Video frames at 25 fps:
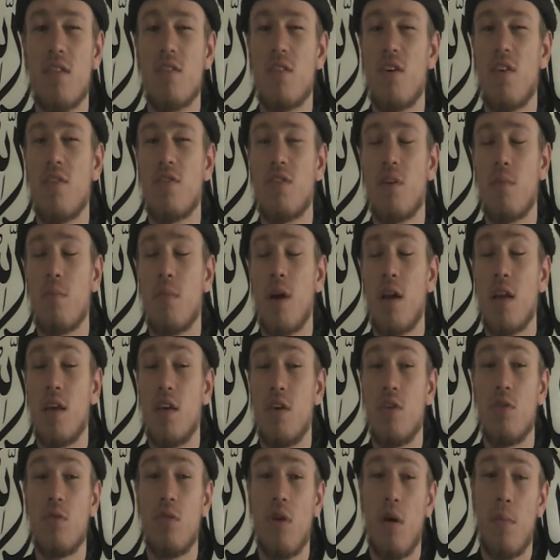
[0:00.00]
of the money
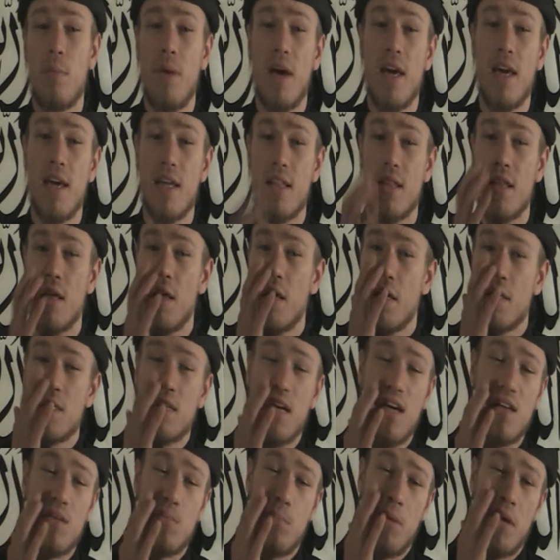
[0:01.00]
you are paying,
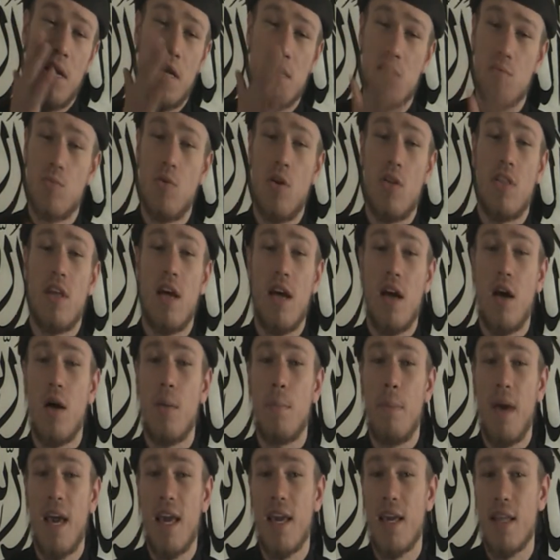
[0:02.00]
taxpayers, what they are
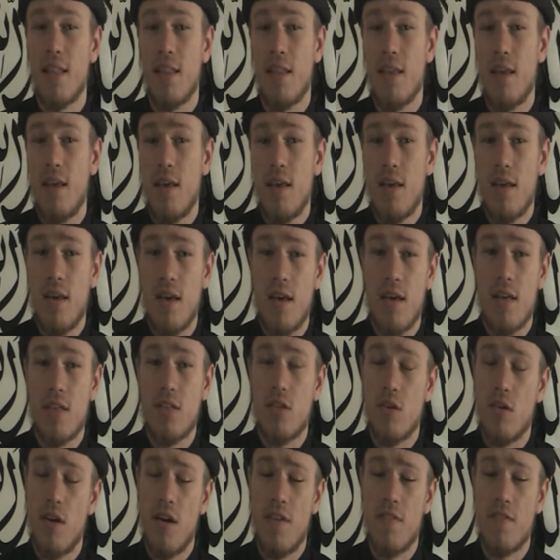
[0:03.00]
paying. Yeah,
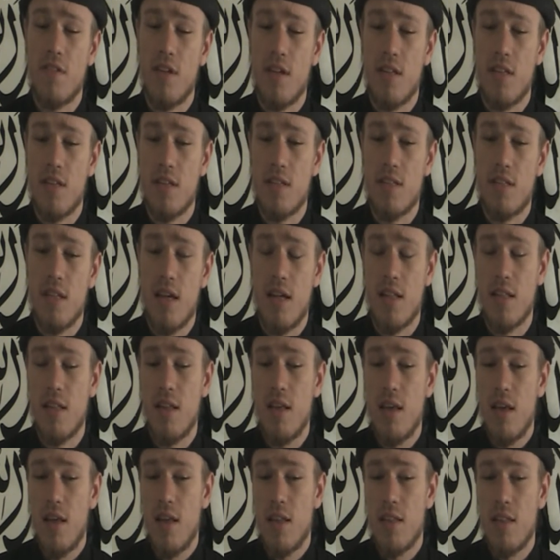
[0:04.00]
so I have to understand
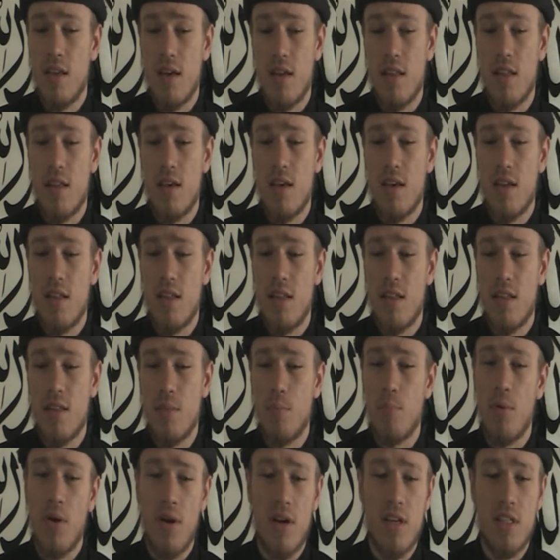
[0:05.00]
that the
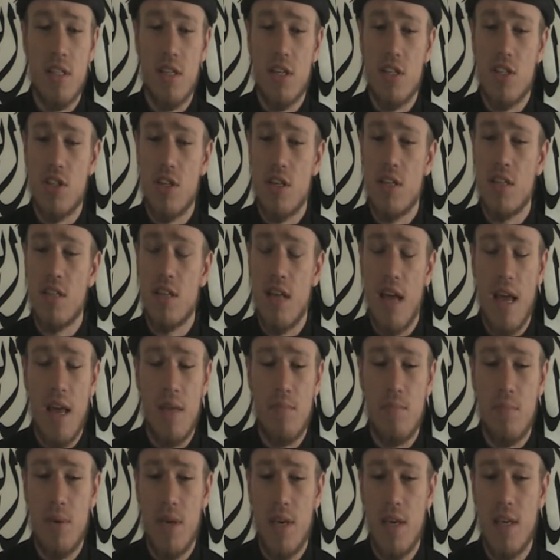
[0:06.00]
politicians,
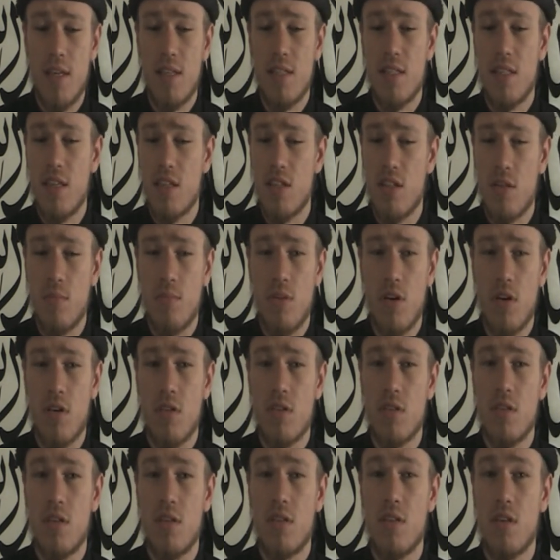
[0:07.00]
MPs, this
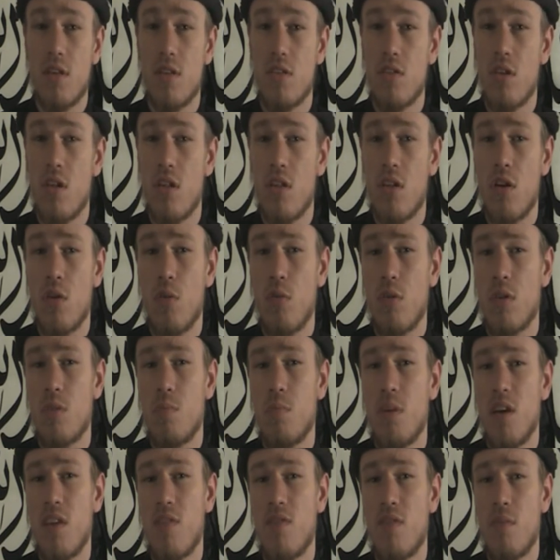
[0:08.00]
democracy does not know what's
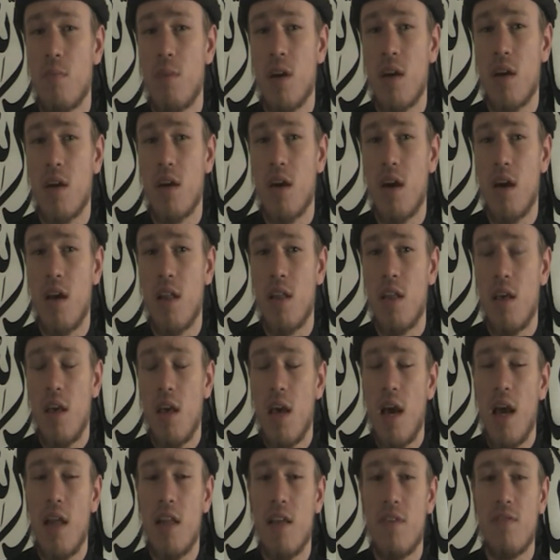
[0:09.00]
best for mankind.
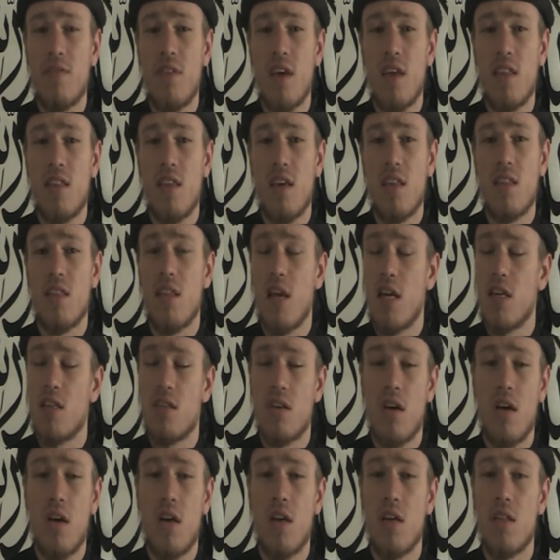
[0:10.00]
And if they did, they
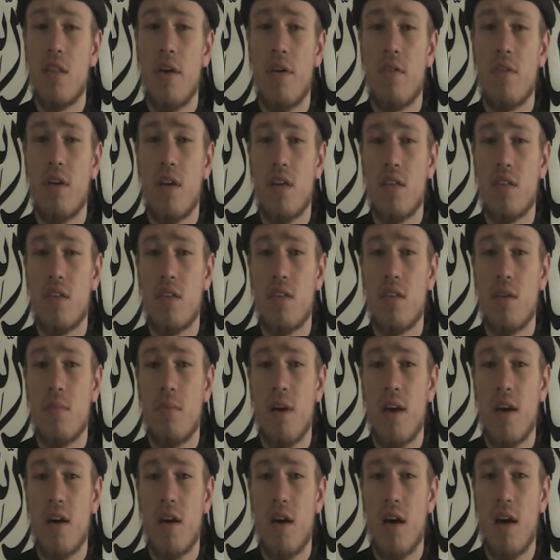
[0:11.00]
certainly don't listen to
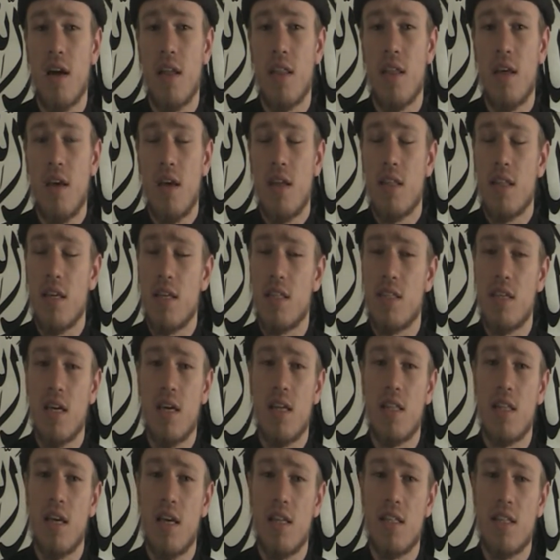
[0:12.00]
mankind. They
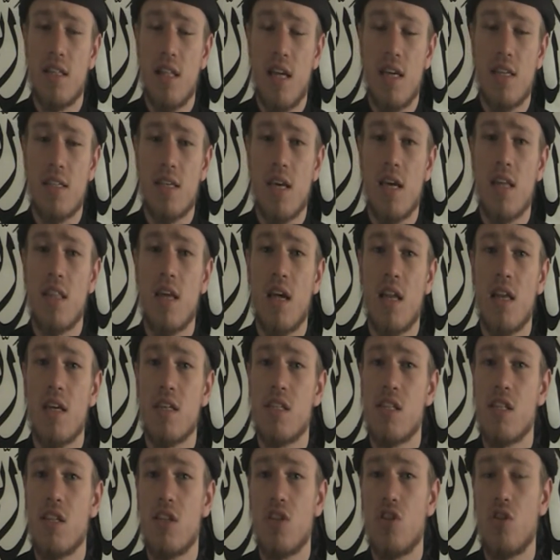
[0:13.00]
say they're
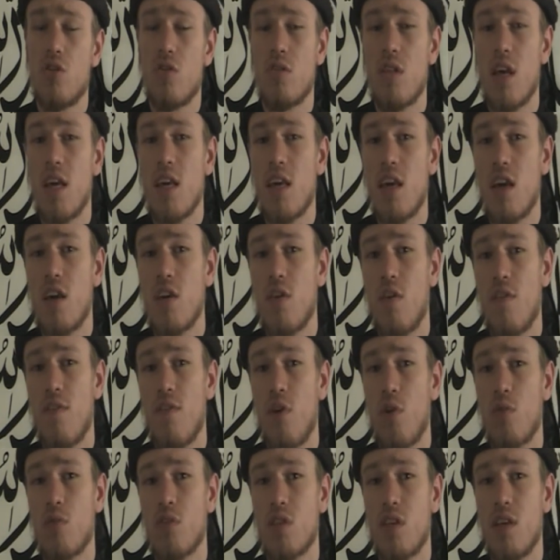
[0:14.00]
listening to you, they get your
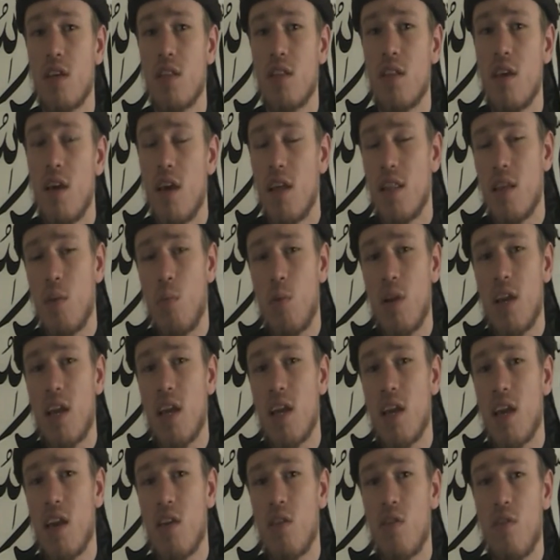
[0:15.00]
votes in, then when they
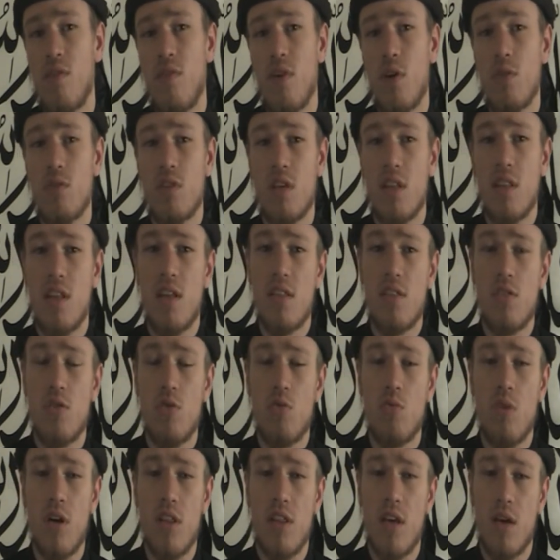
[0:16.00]
get your votes in, they
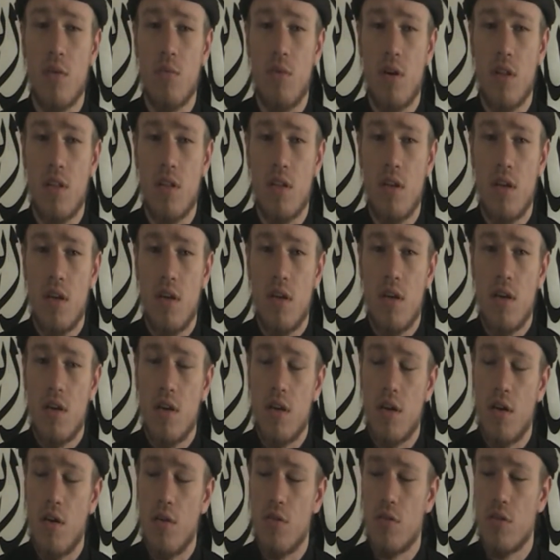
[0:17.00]
do what they want.
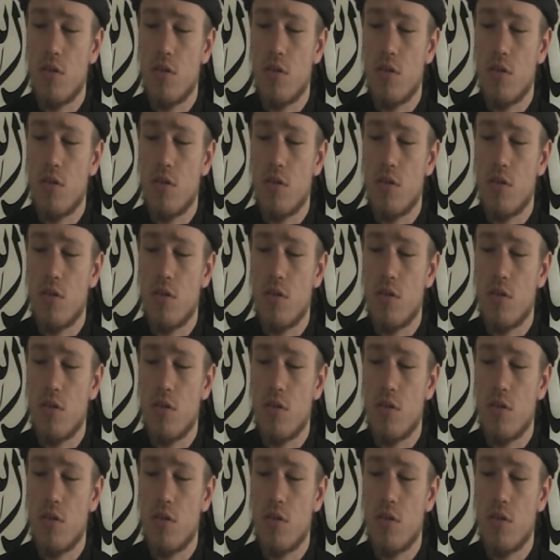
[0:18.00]
You know,